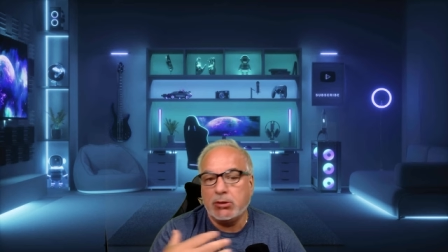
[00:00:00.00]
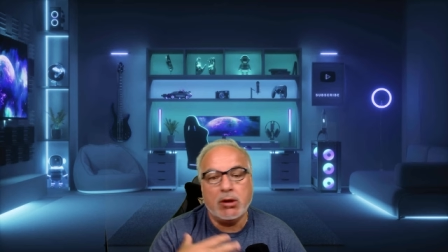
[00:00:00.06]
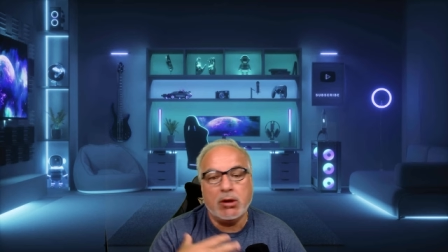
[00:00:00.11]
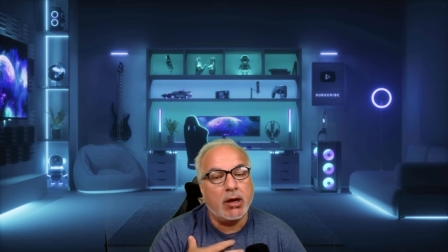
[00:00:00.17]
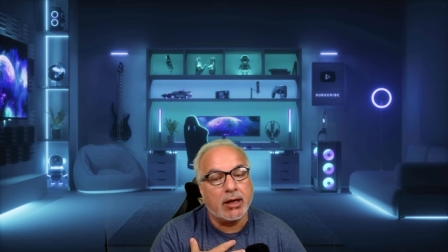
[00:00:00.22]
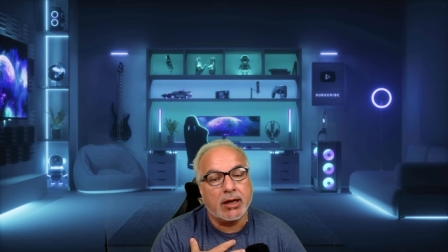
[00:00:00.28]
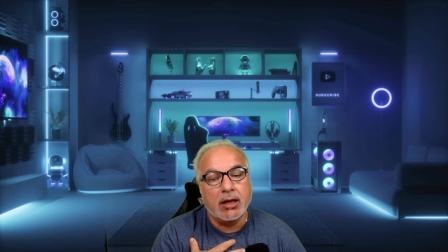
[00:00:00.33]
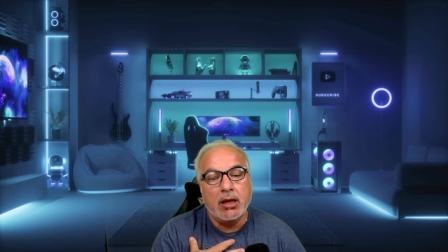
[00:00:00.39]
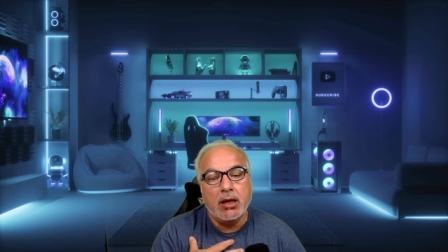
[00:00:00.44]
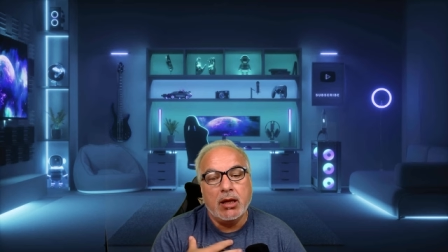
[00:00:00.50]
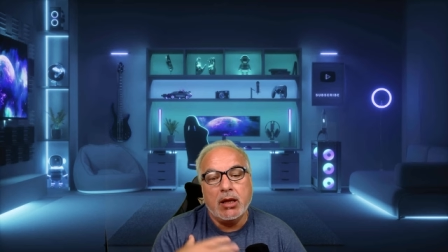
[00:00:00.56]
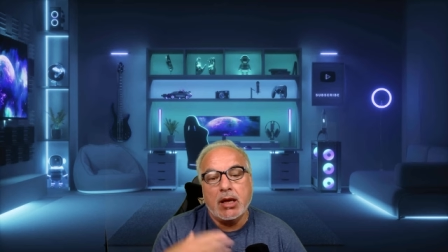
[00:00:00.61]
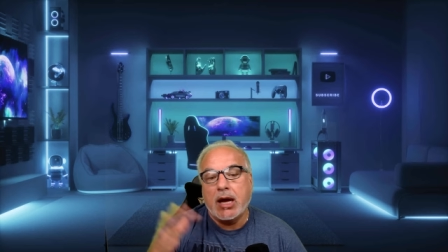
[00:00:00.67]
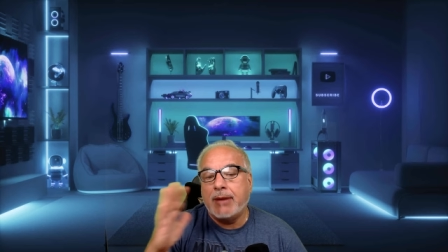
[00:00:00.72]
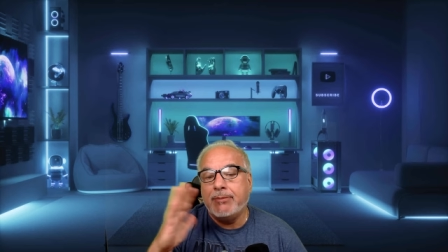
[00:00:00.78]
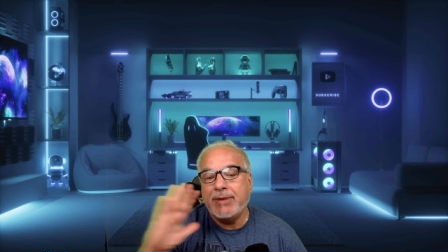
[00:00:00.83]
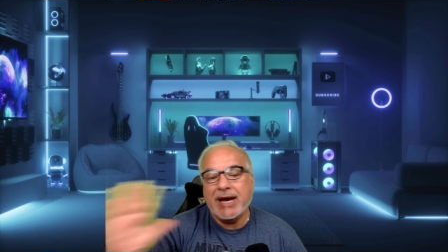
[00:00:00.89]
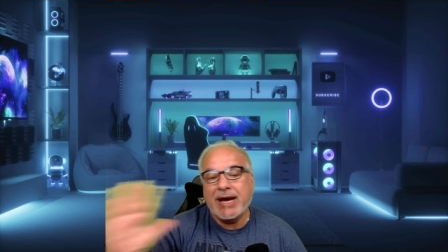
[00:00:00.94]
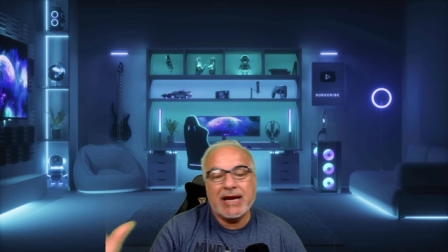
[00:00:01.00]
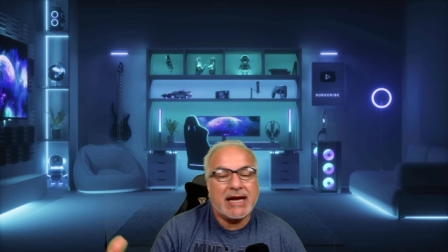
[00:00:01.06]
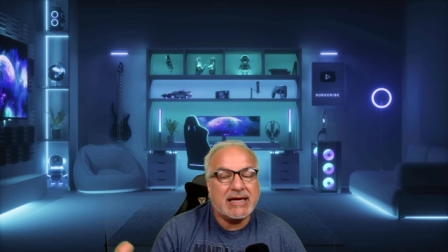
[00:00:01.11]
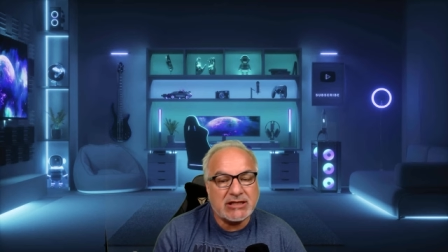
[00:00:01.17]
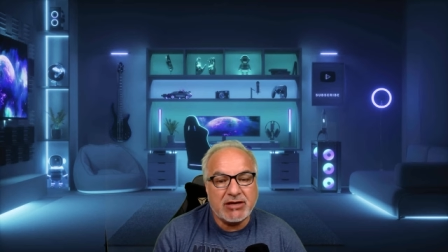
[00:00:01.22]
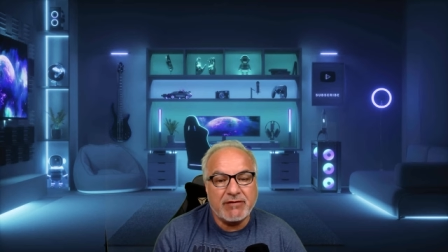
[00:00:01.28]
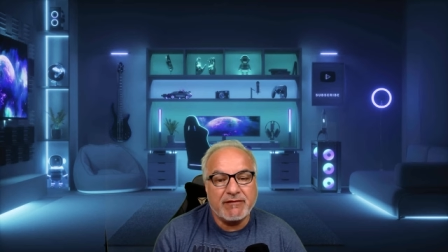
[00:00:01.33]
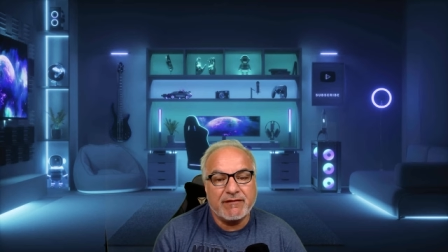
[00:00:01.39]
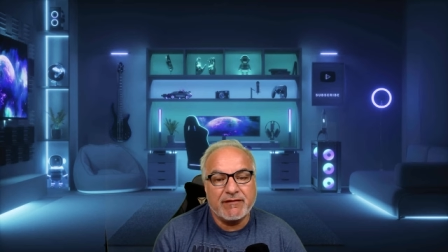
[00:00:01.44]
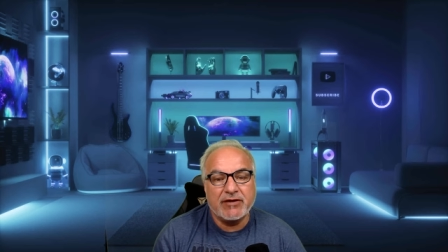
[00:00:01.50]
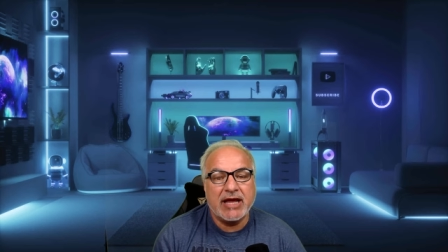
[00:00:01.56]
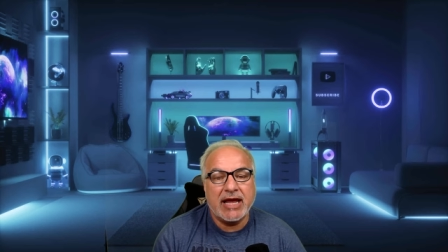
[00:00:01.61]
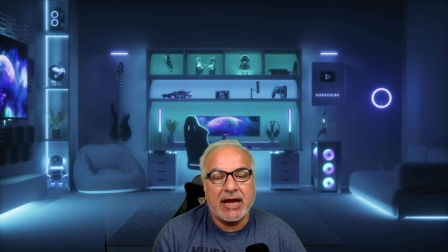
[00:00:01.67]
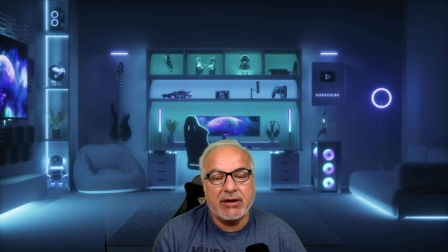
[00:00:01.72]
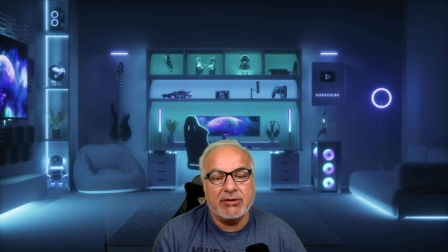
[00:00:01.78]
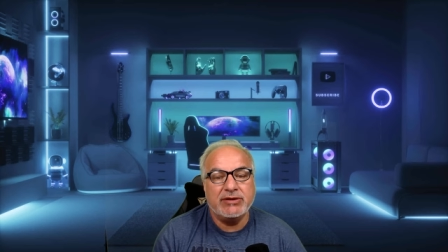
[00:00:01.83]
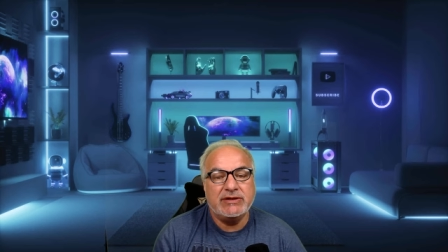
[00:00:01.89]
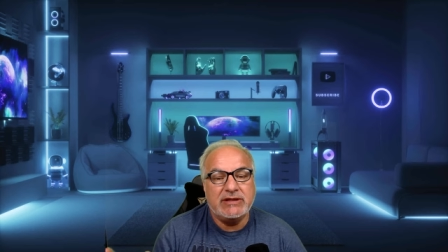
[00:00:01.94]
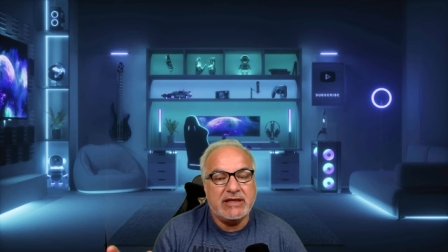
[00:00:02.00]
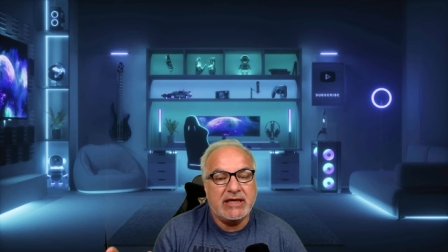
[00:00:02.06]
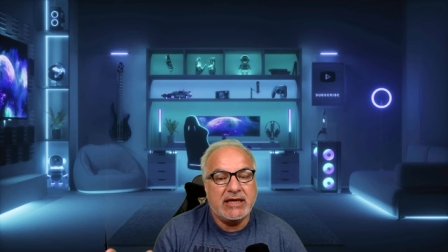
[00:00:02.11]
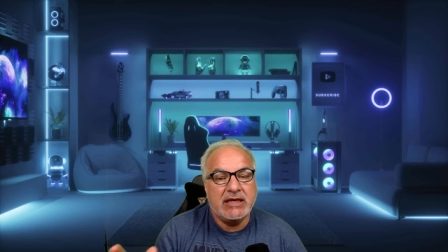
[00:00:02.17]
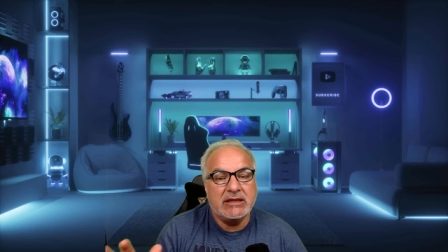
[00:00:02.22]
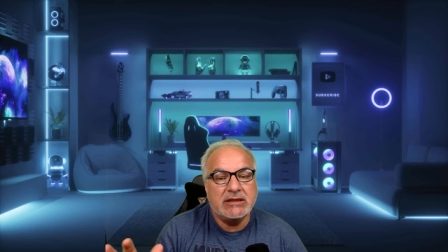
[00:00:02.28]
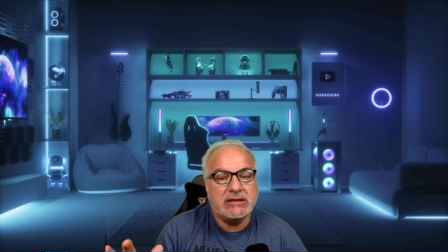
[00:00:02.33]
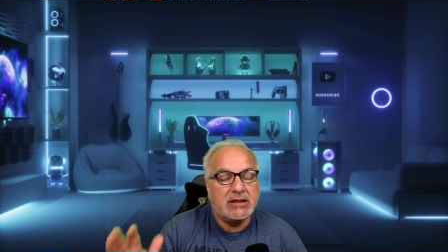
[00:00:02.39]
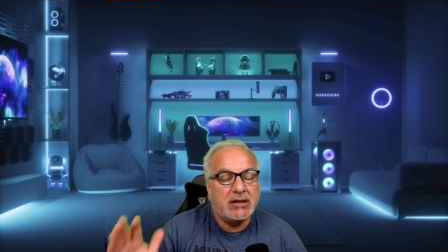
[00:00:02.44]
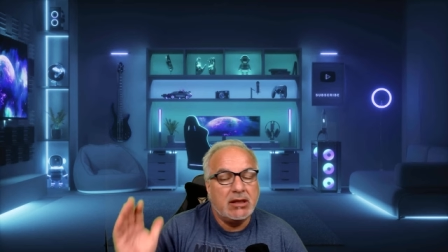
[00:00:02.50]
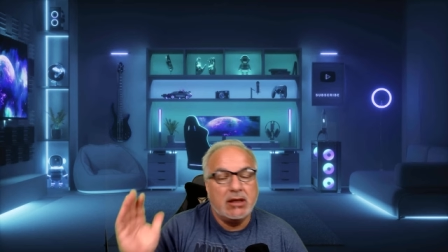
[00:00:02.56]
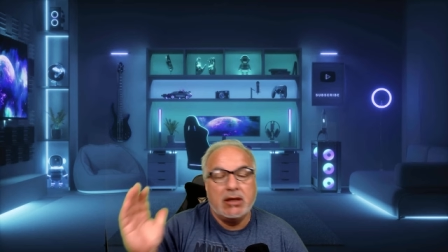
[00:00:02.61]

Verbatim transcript: Look, I'm not asking for guarantees.